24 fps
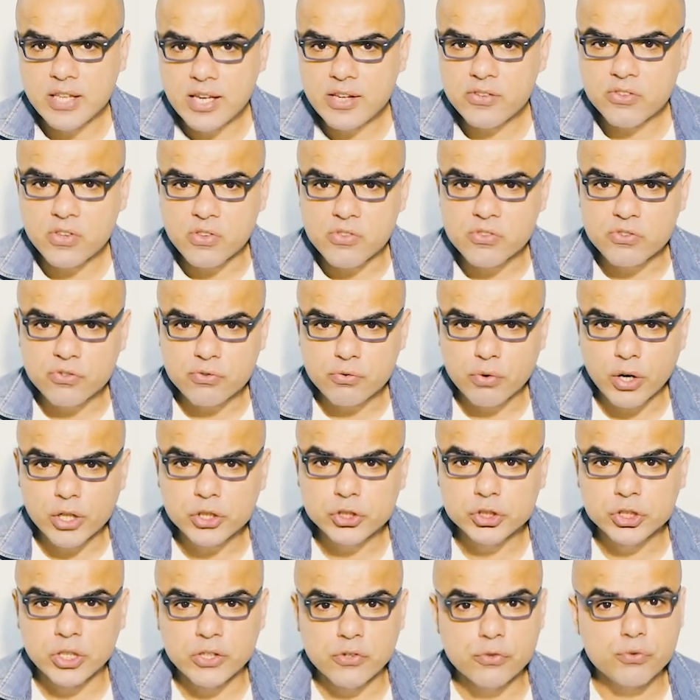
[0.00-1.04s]
These
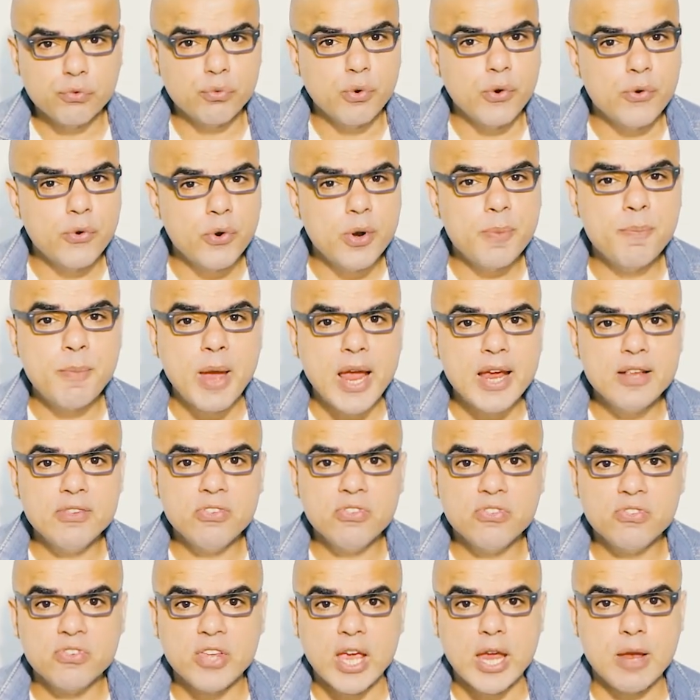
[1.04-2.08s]
instructions will
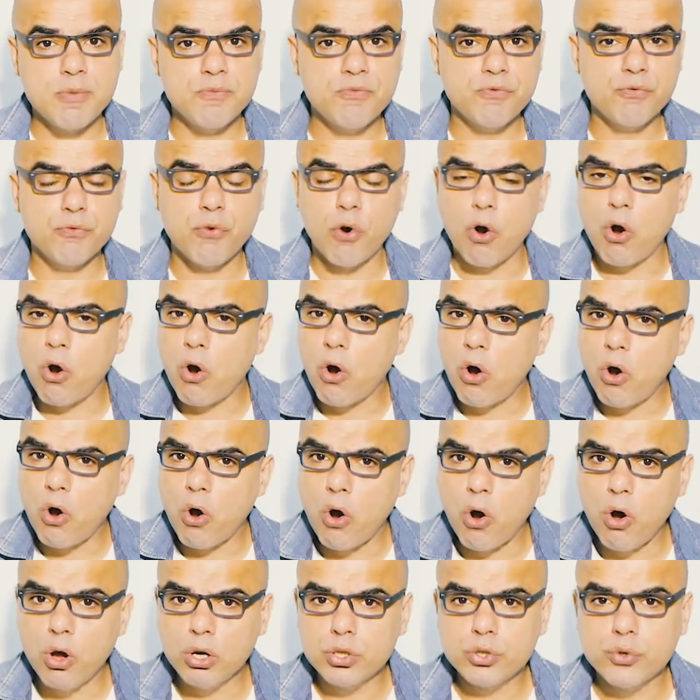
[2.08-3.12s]
remain same for
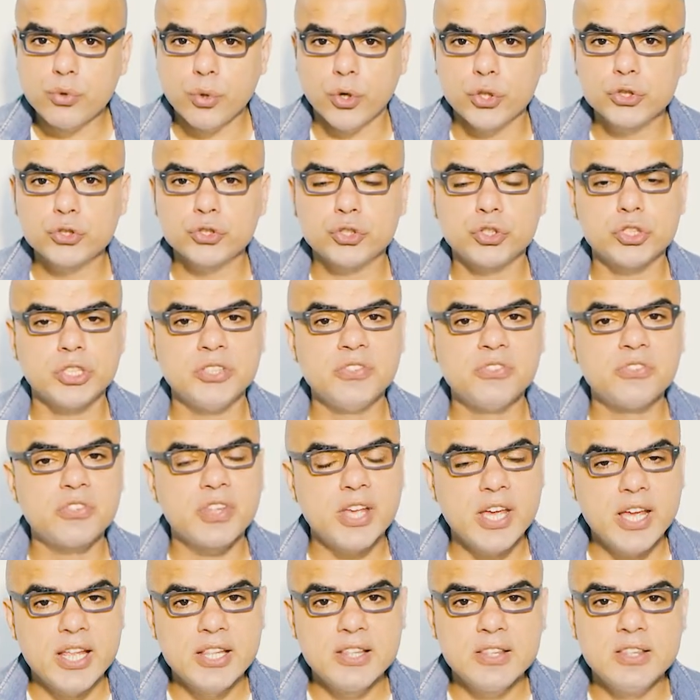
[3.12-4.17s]
all
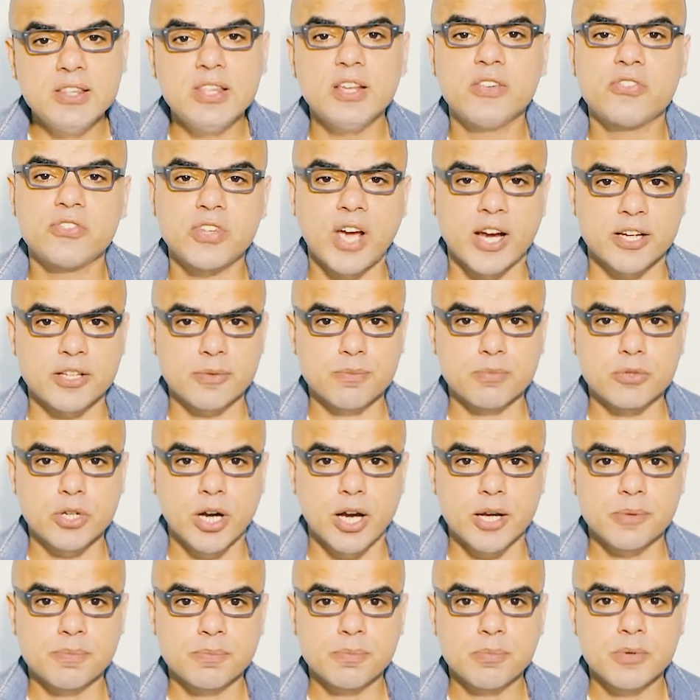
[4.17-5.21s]
questions in this item
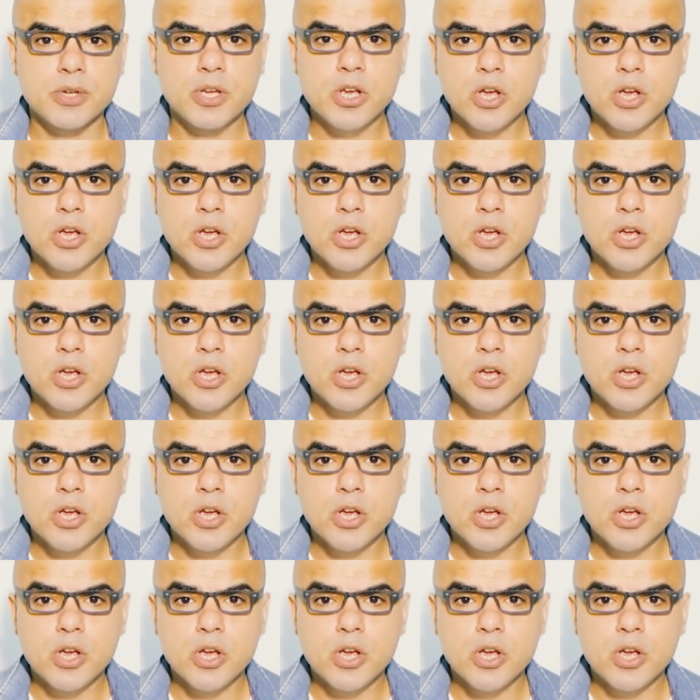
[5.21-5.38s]
type.